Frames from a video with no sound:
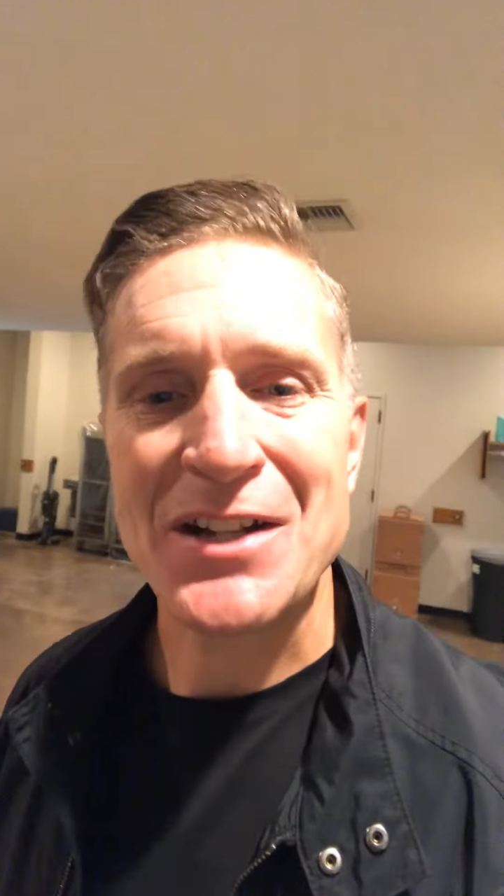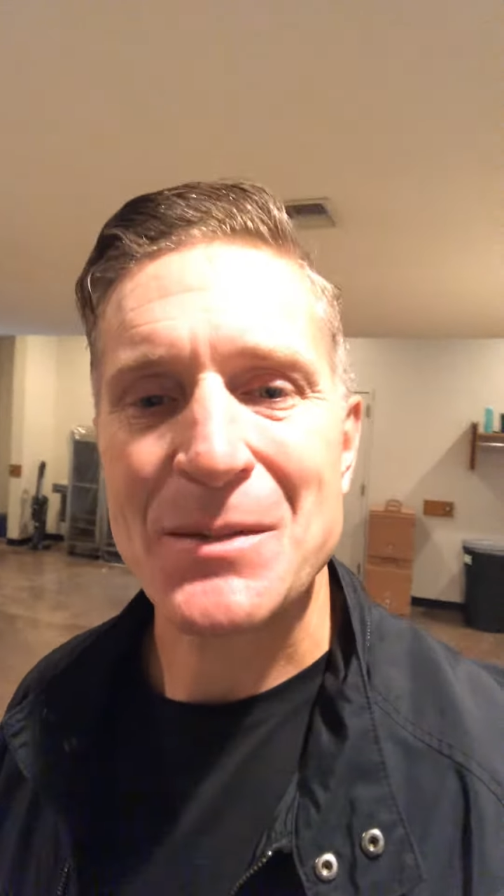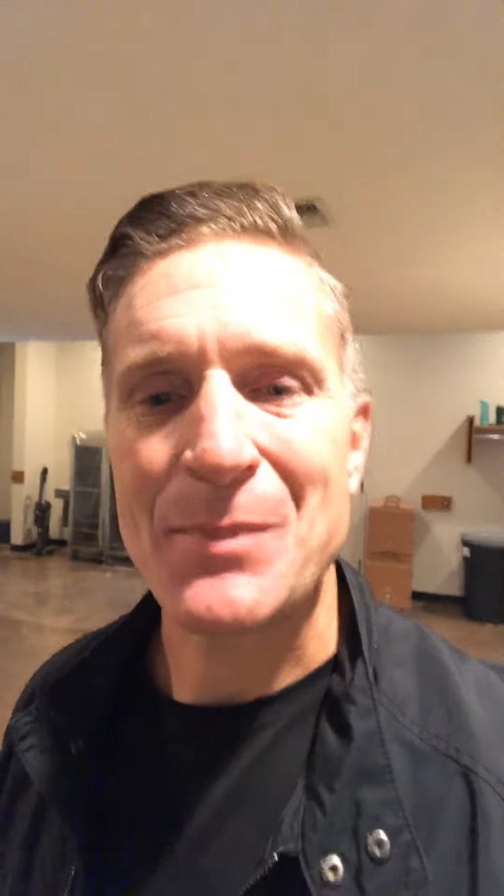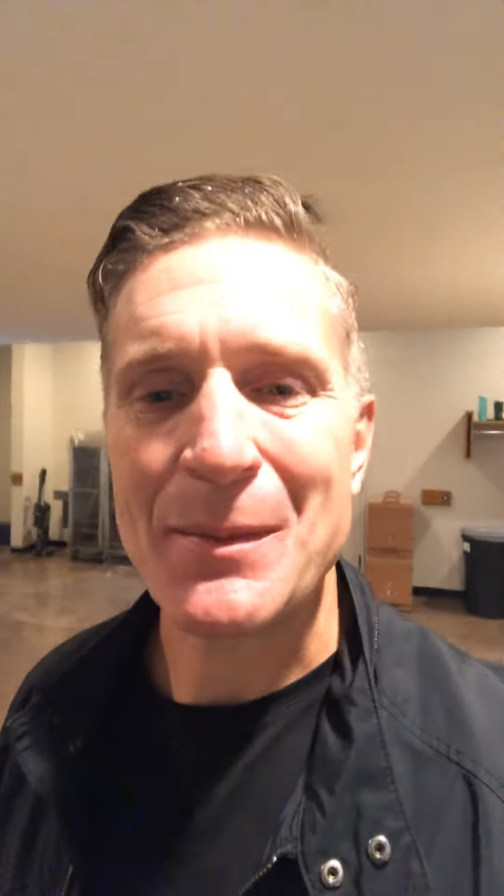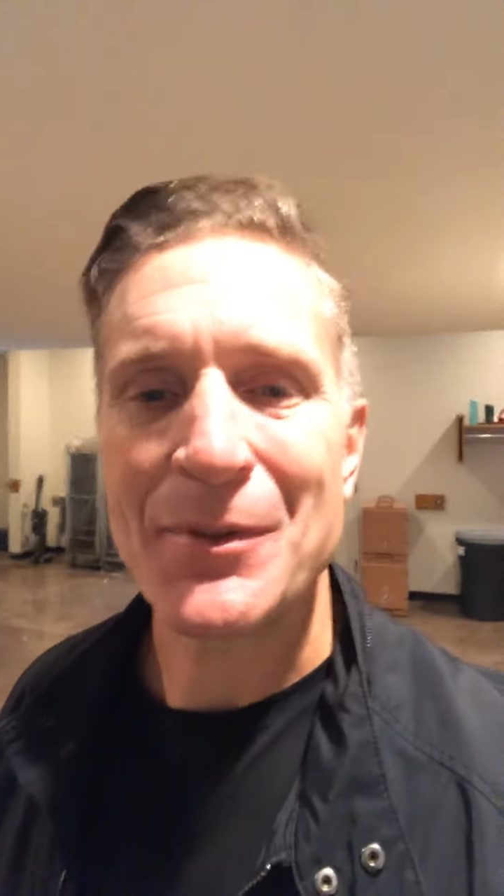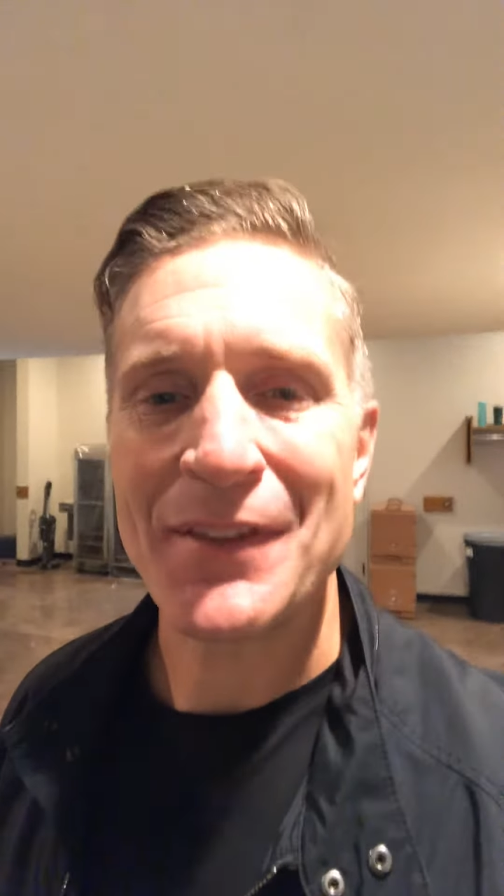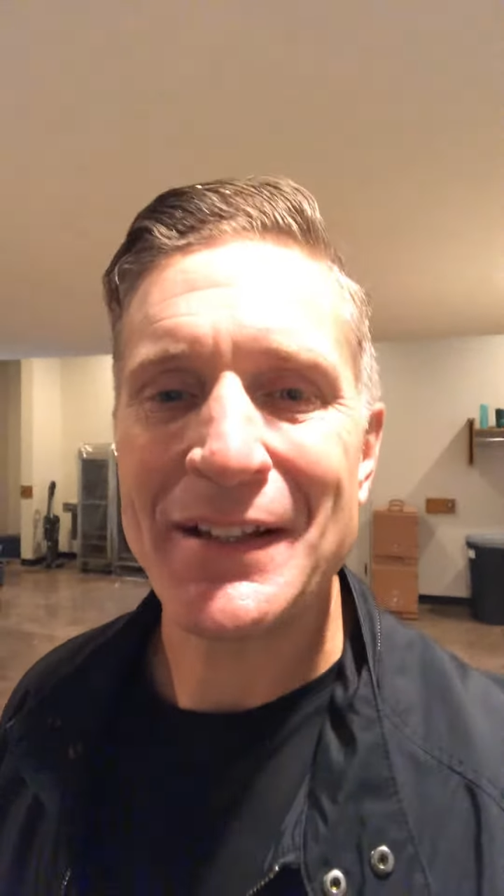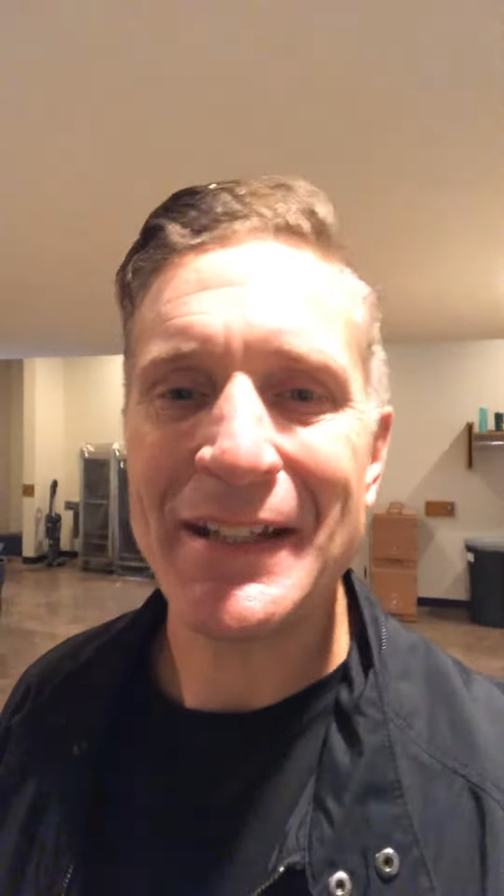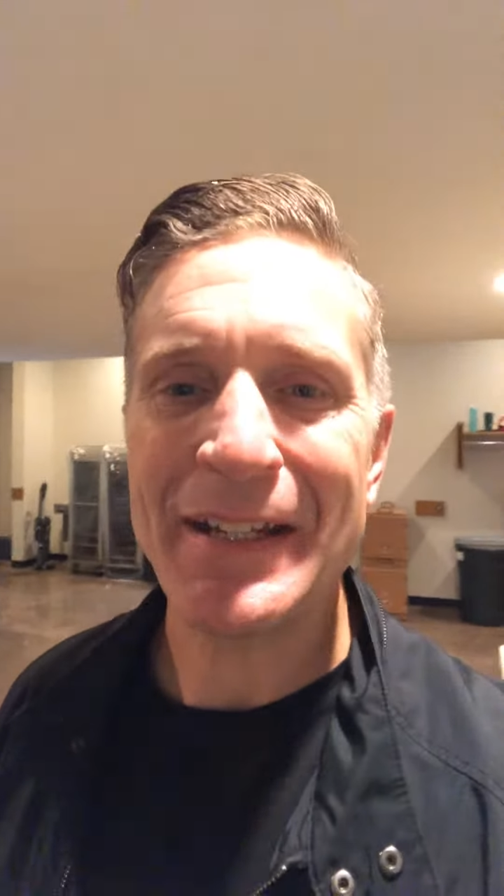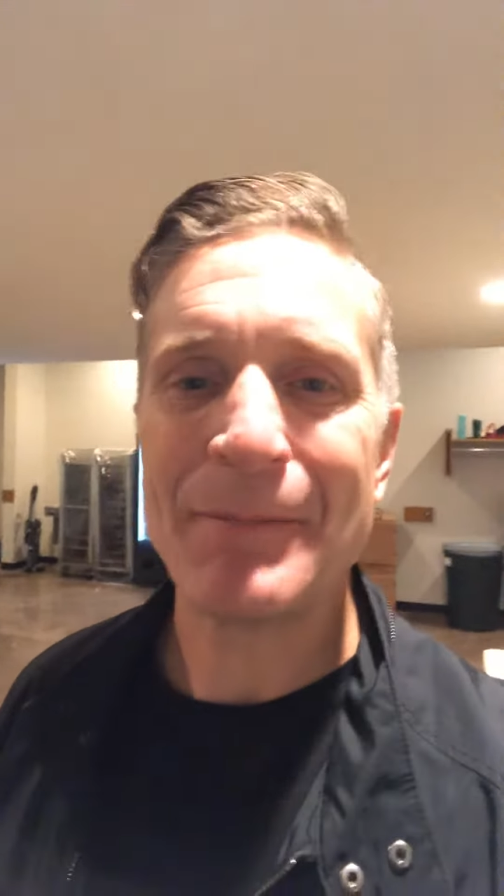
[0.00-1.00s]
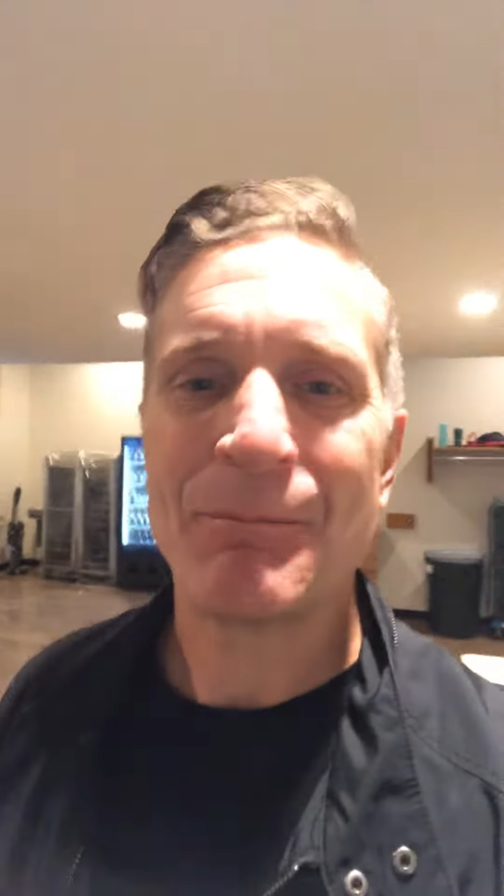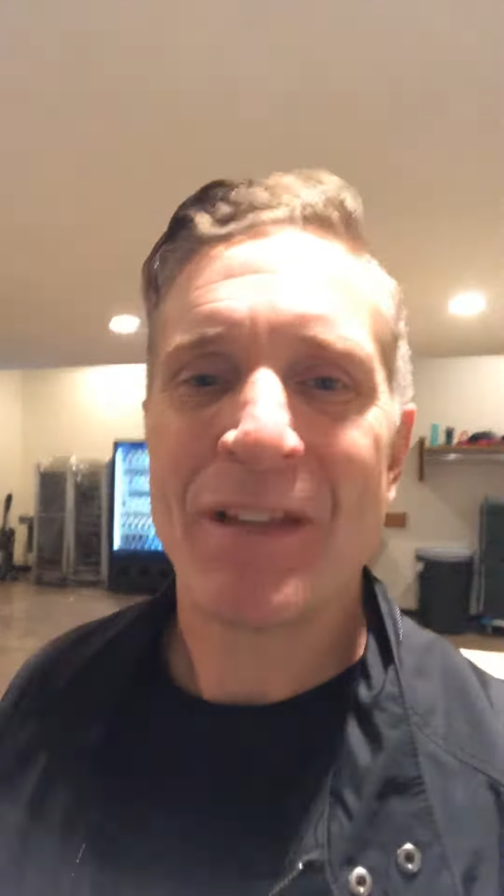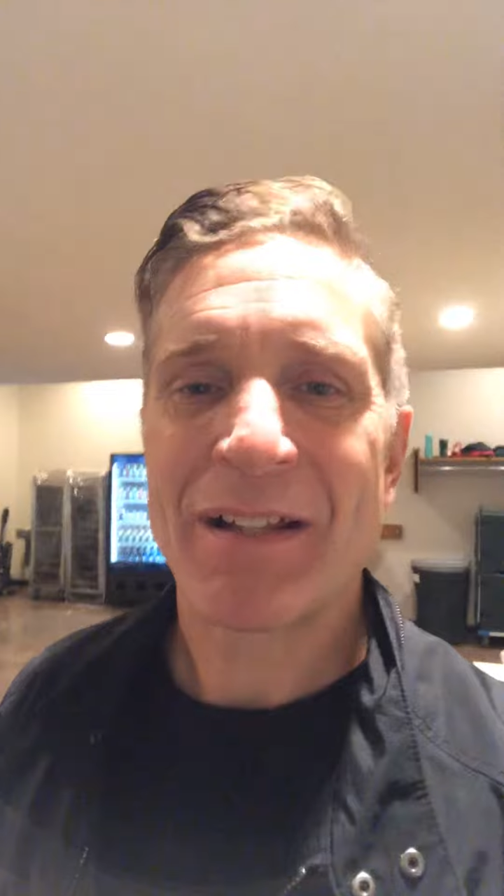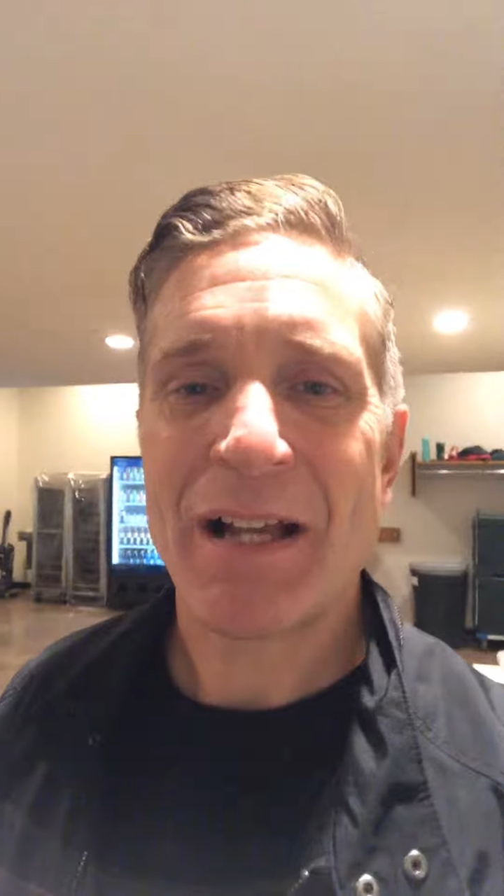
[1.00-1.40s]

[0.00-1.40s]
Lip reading: to people that need it.